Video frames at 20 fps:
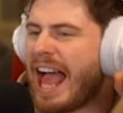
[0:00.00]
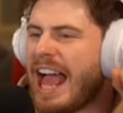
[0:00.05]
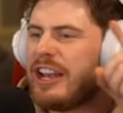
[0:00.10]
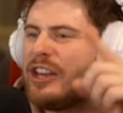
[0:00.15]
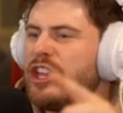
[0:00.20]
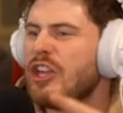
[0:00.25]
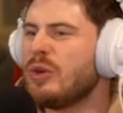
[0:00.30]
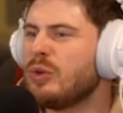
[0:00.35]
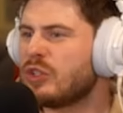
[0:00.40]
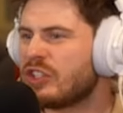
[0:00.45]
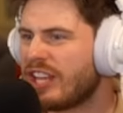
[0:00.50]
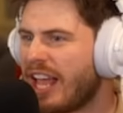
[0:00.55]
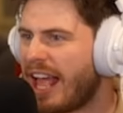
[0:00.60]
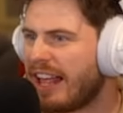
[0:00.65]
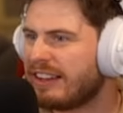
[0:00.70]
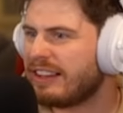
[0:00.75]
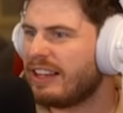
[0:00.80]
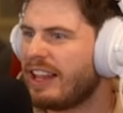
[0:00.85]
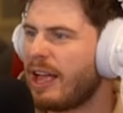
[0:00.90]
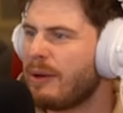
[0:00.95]
And you,
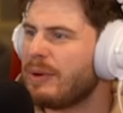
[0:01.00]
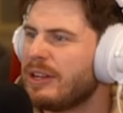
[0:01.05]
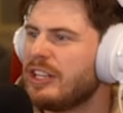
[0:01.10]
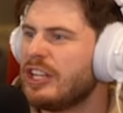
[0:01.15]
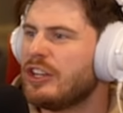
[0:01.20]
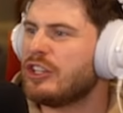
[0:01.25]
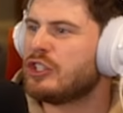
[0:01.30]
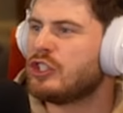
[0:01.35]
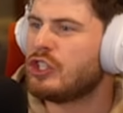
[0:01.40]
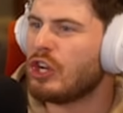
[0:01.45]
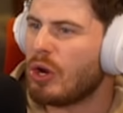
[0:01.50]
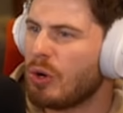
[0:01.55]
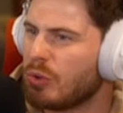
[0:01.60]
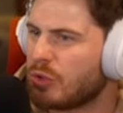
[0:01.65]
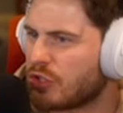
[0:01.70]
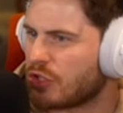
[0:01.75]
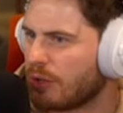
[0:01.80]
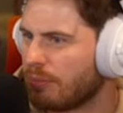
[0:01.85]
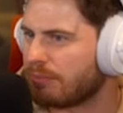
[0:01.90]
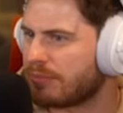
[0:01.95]
Seth, how about you do
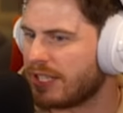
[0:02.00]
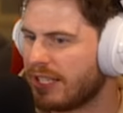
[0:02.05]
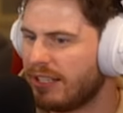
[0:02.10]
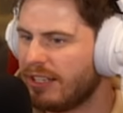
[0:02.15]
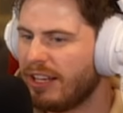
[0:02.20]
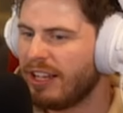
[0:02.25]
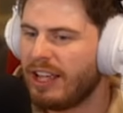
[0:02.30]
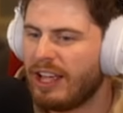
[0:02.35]
something?